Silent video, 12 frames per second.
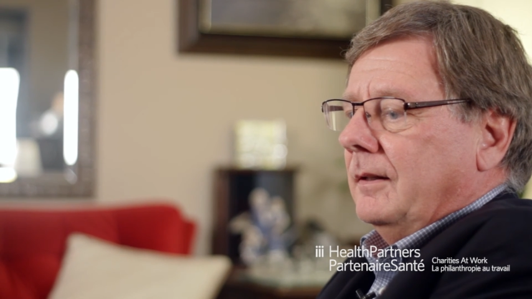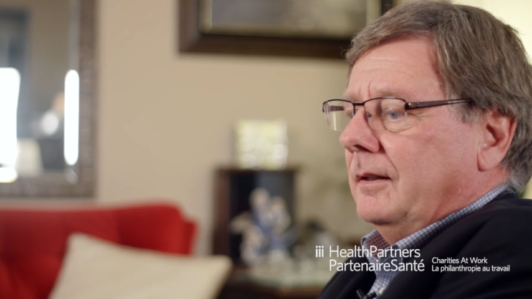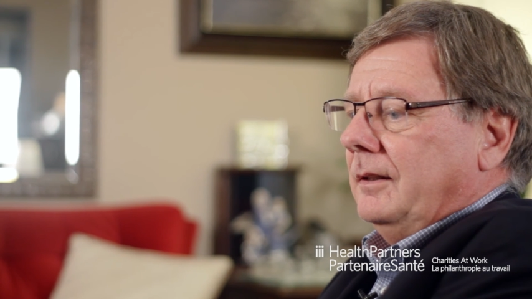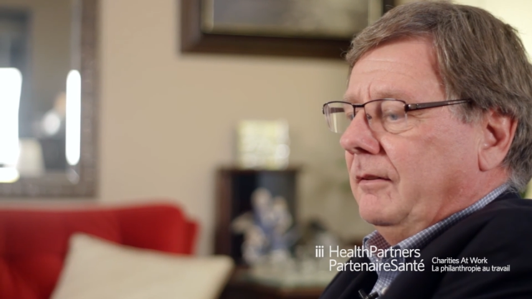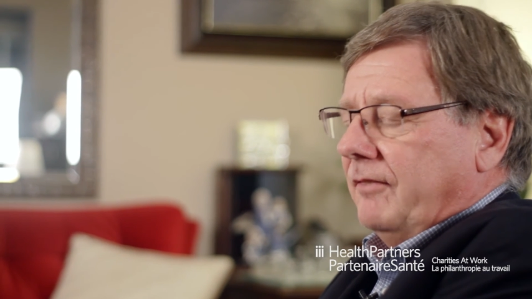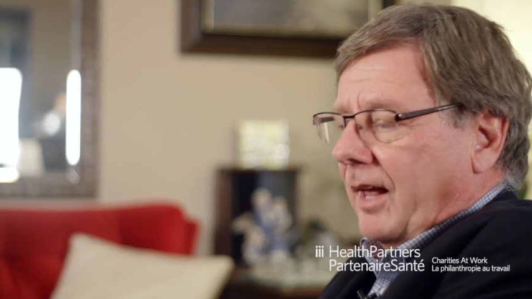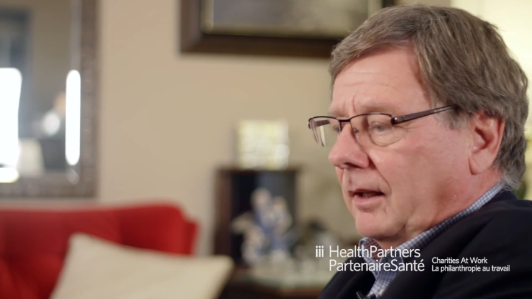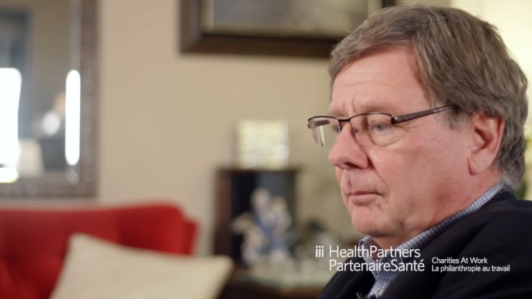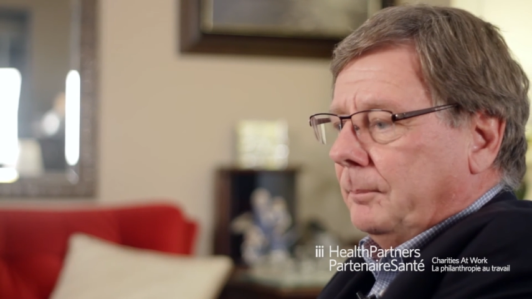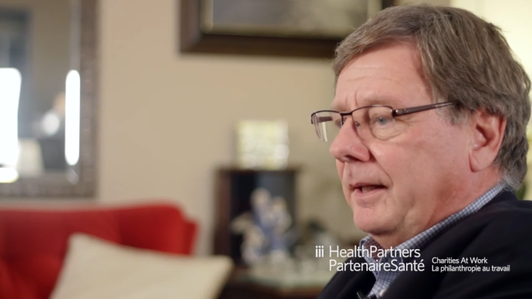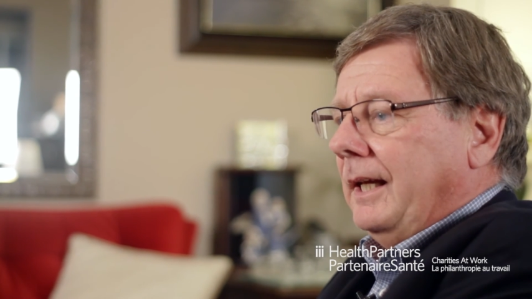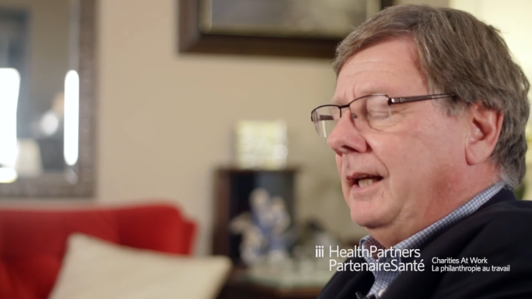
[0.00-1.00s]

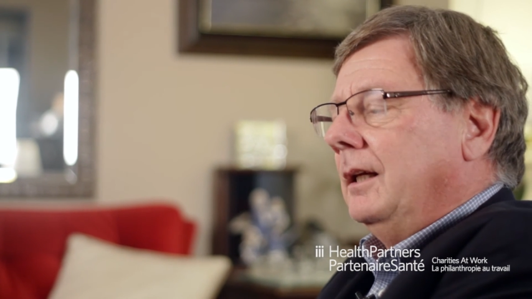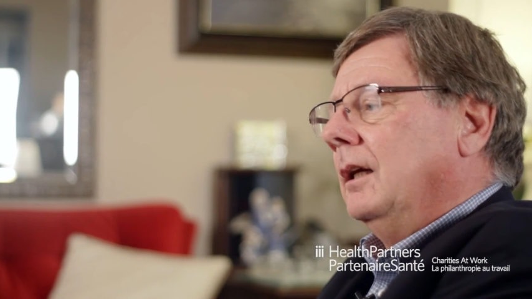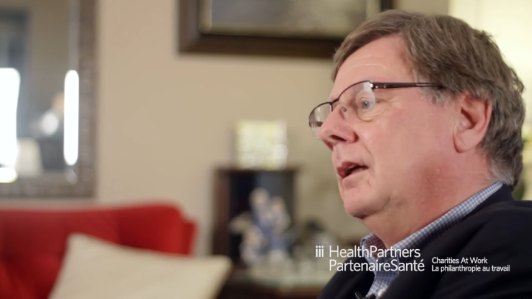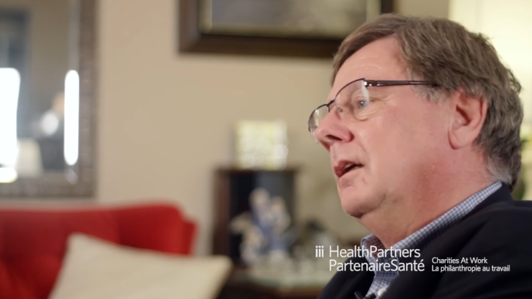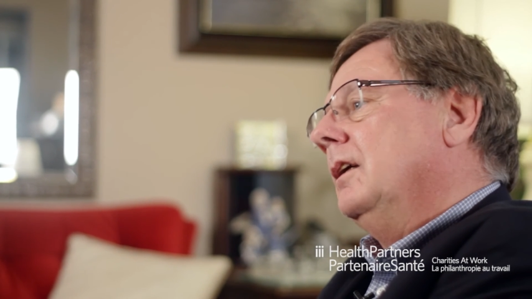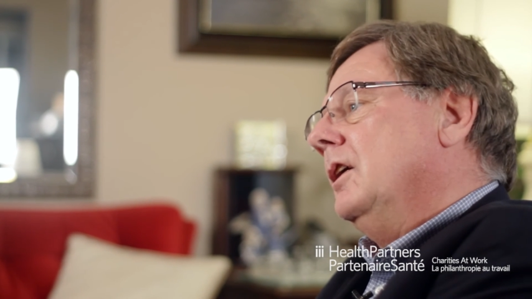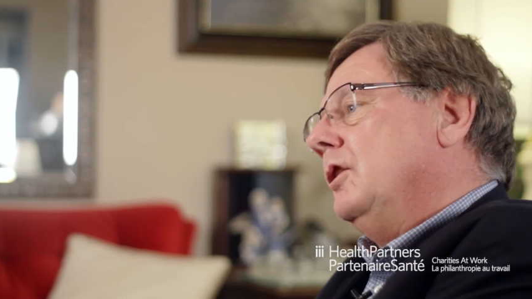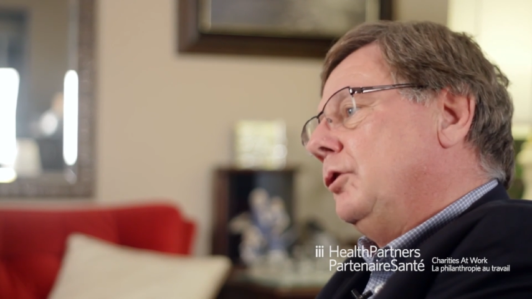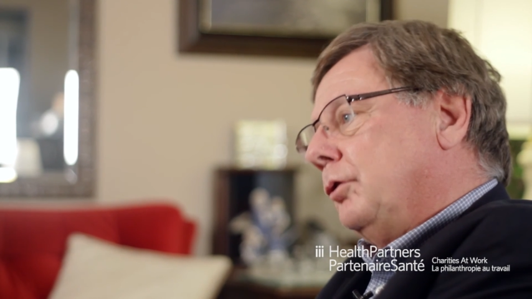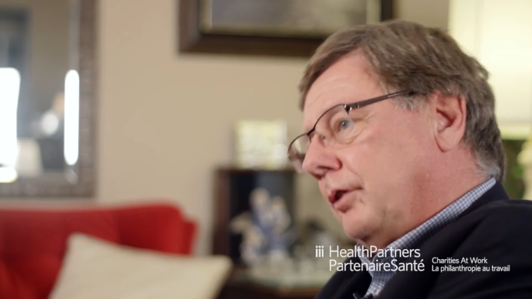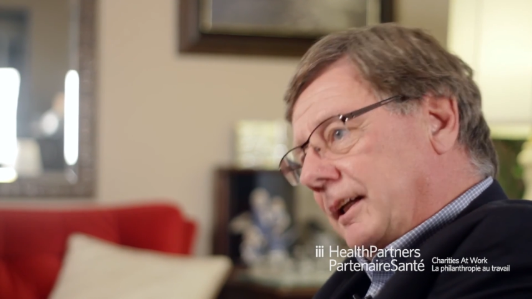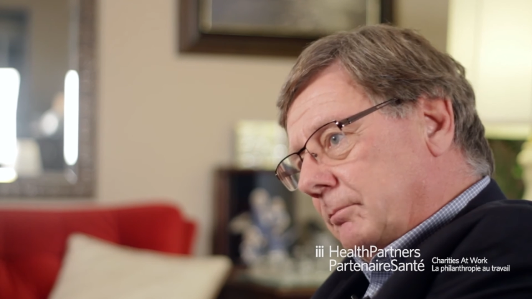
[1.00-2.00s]
developing
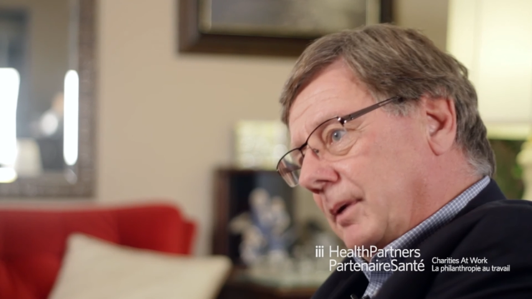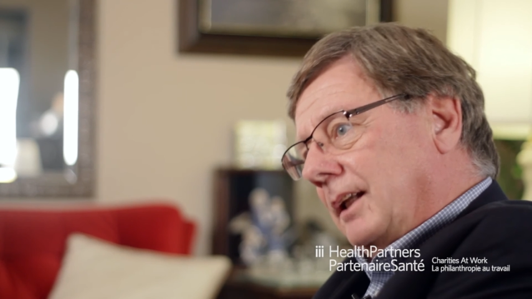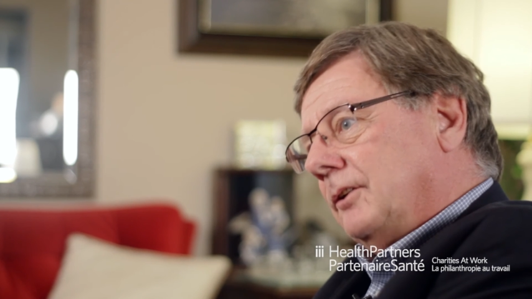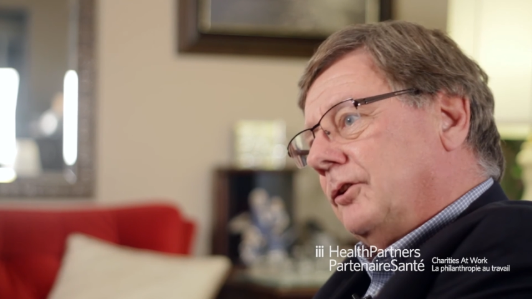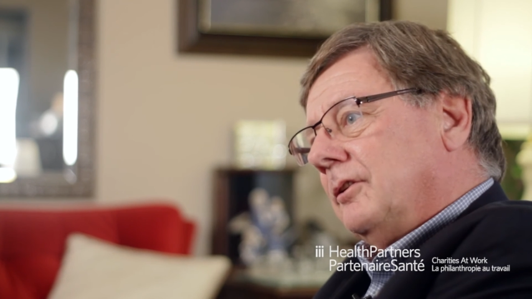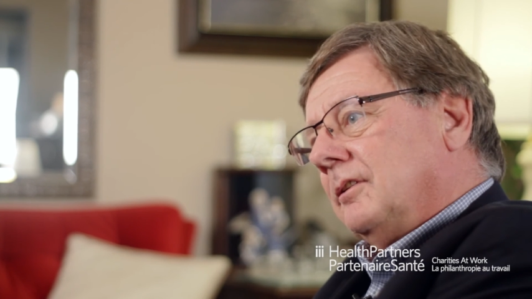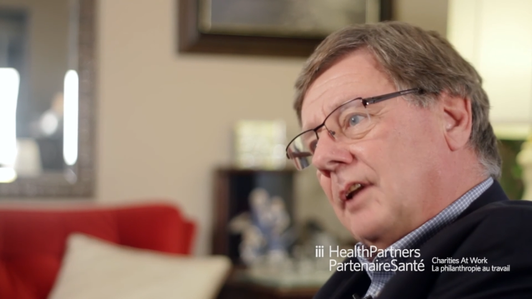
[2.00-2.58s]
treatments,